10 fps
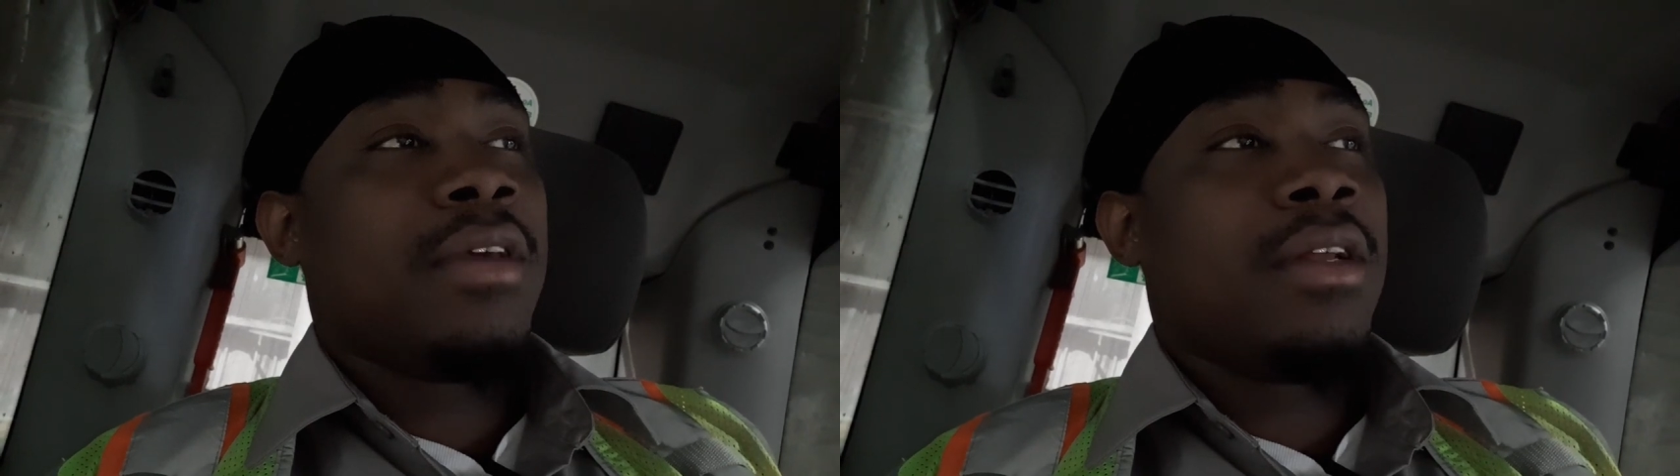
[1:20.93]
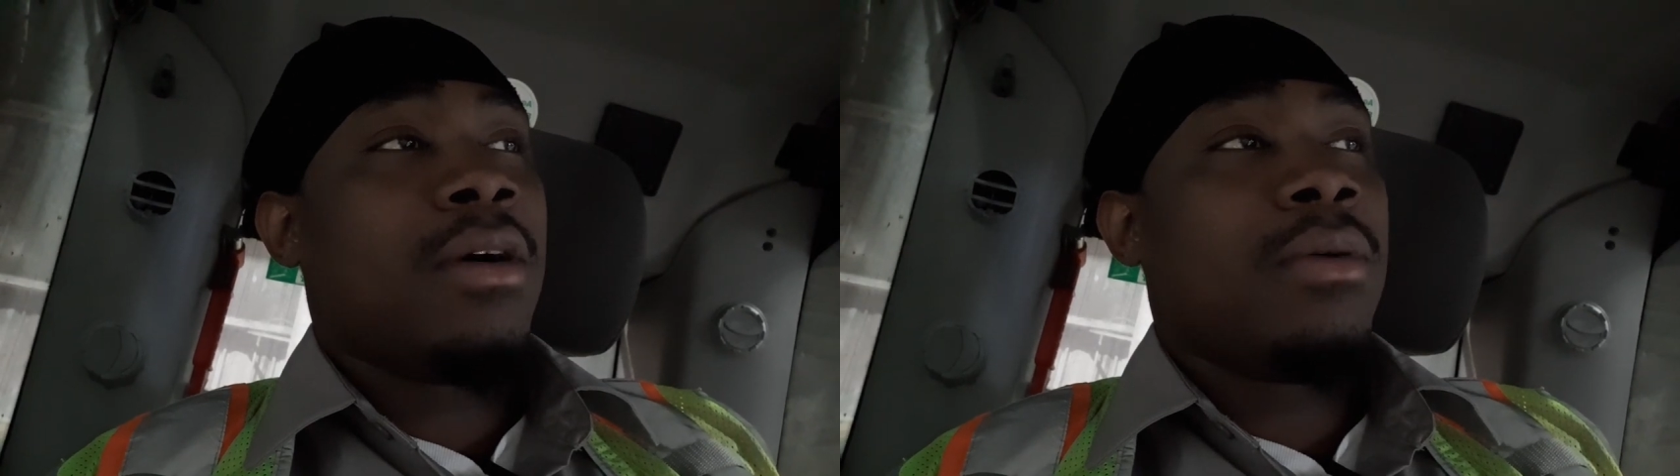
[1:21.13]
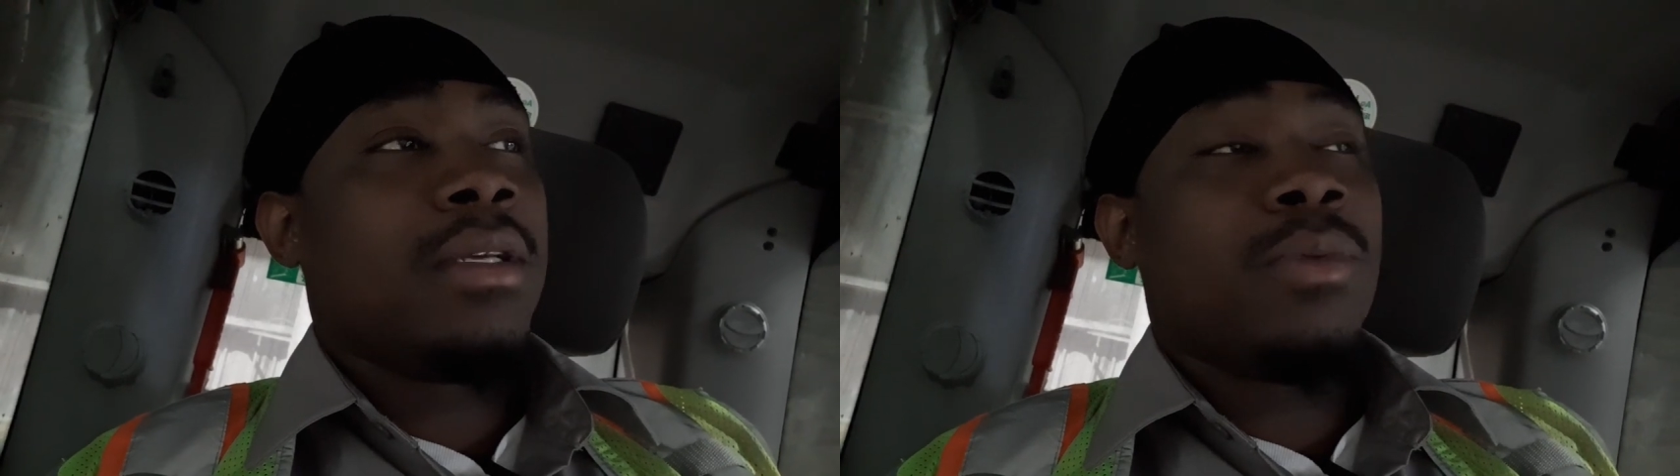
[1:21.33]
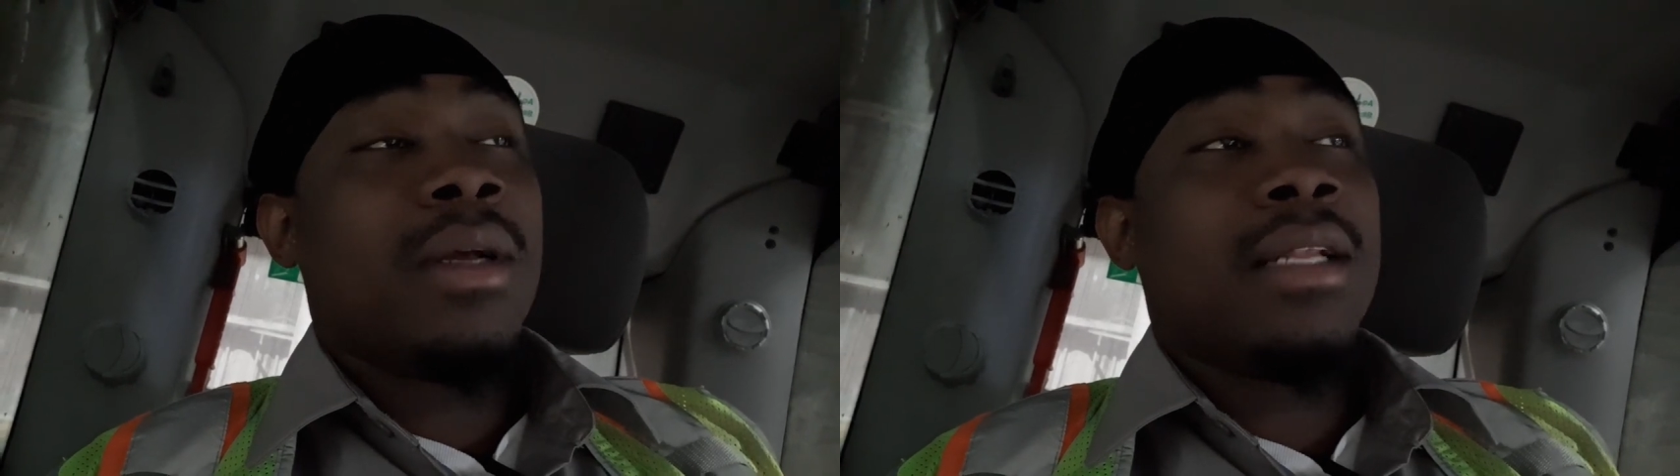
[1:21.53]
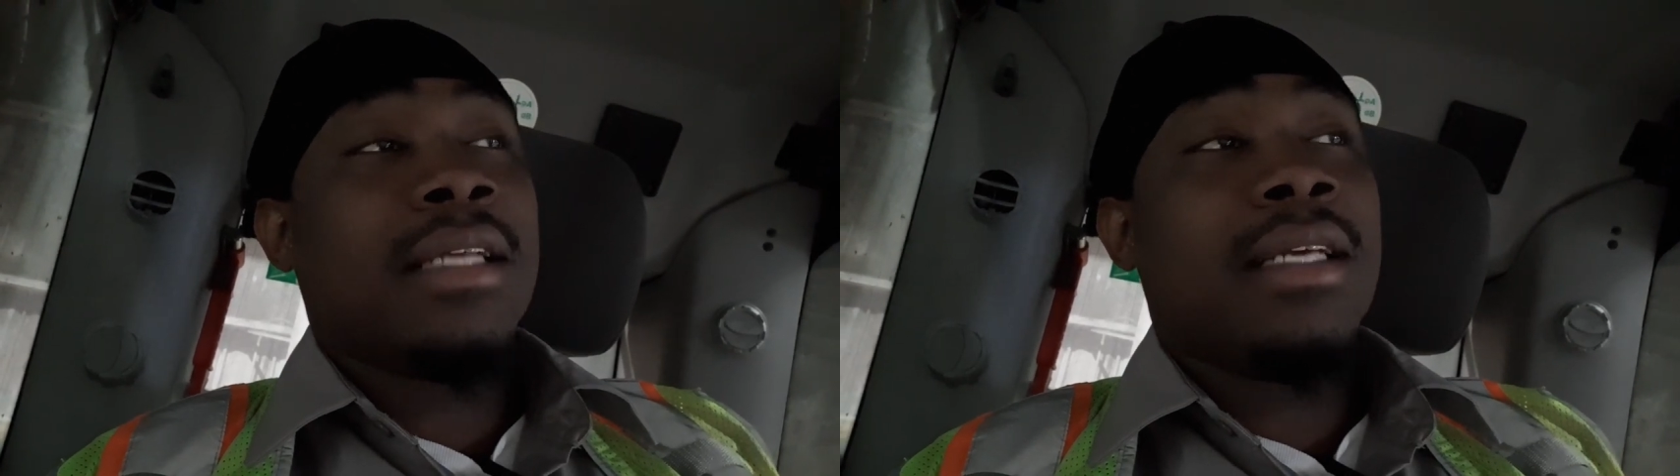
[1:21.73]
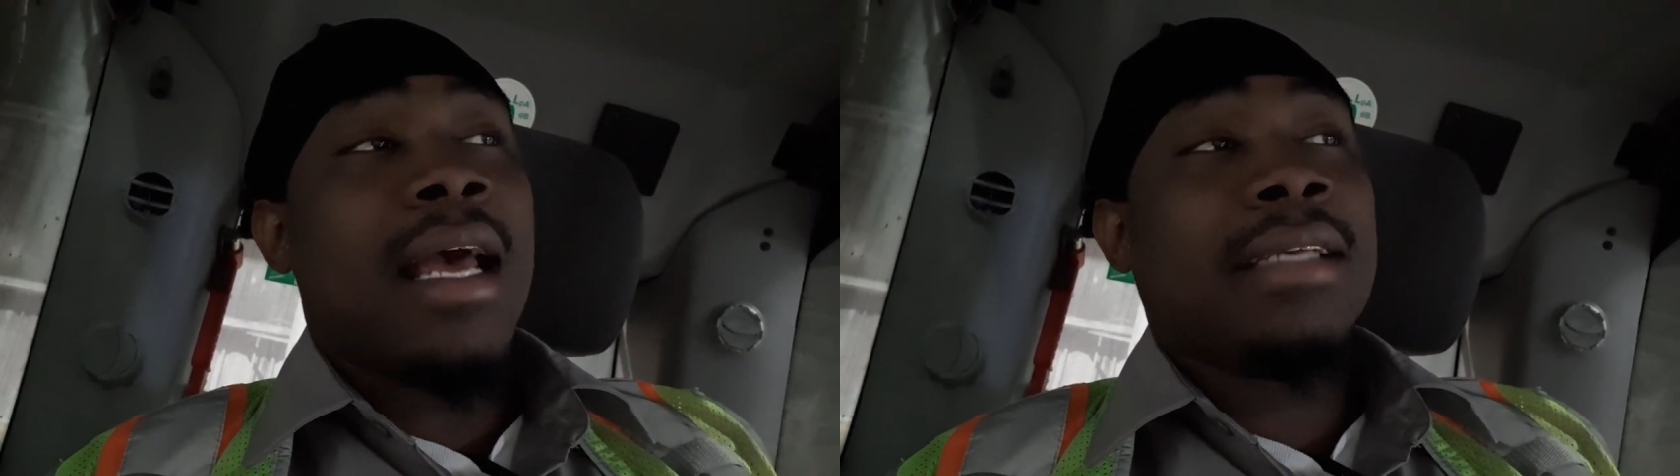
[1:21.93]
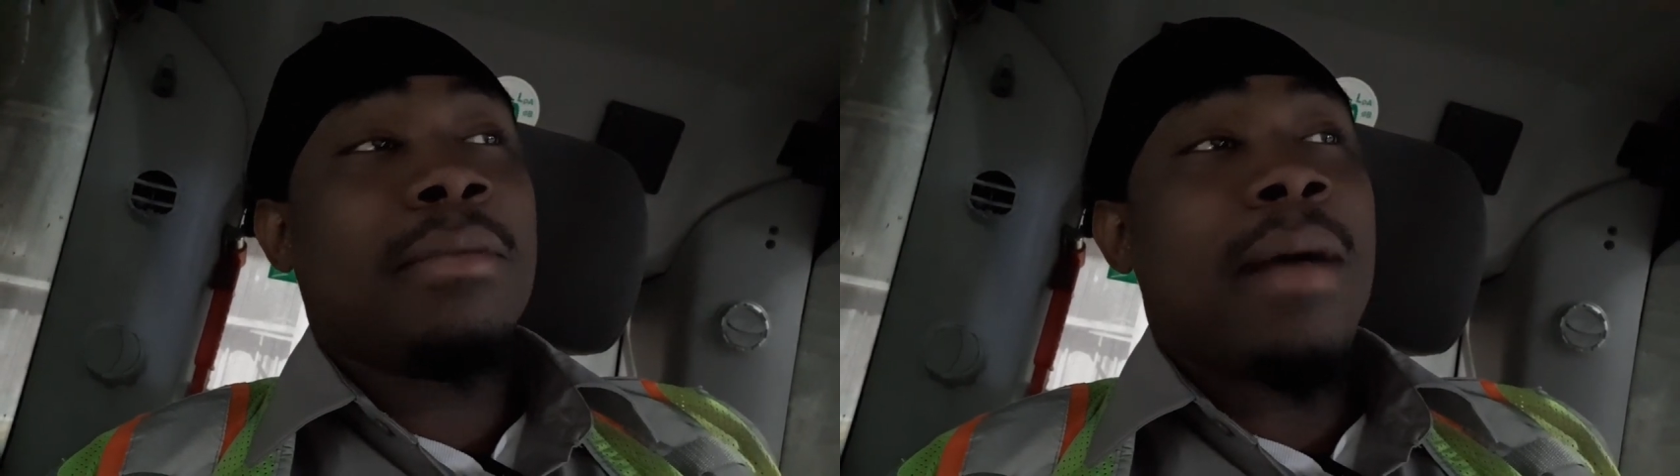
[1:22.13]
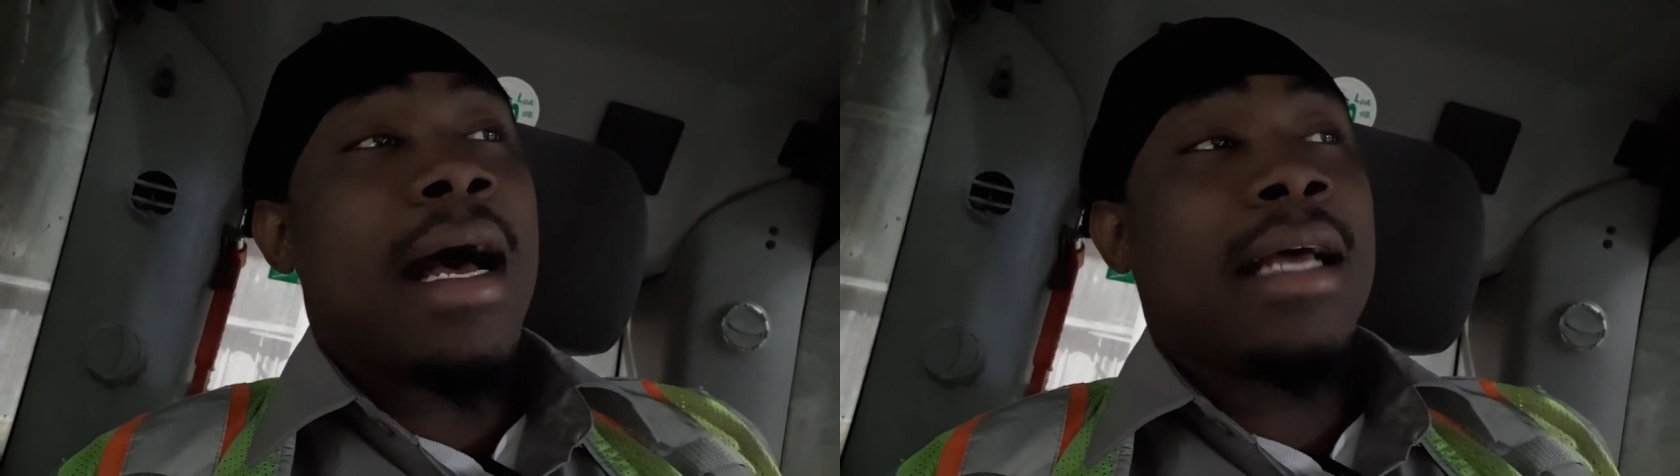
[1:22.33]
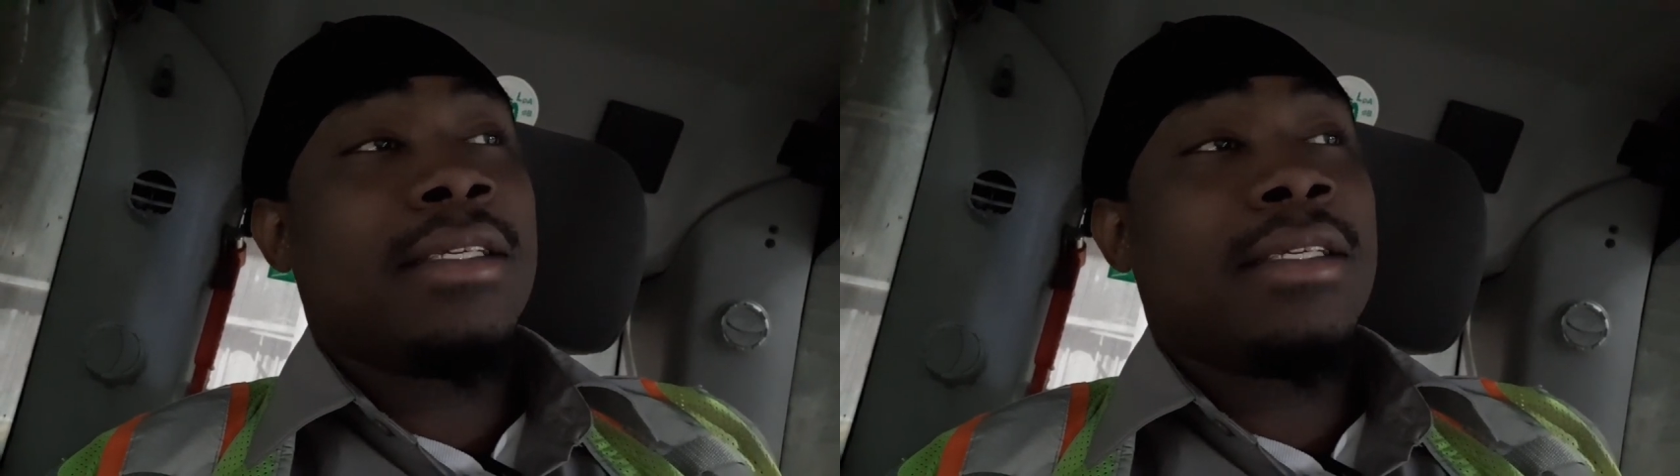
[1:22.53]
you know it's one that she has in mind.